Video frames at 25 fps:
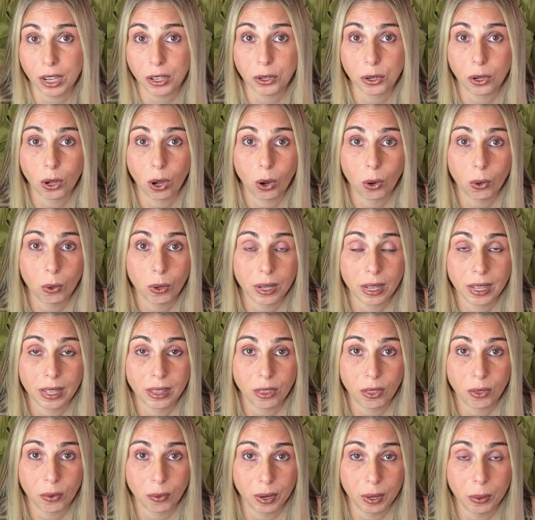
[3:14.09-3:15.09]
you go
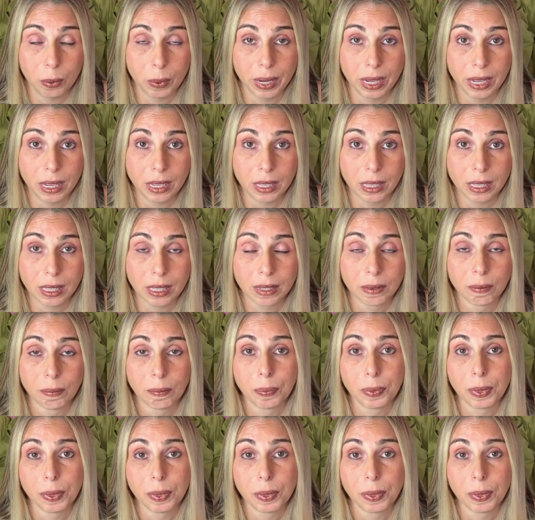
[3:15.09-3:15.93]
in three weeks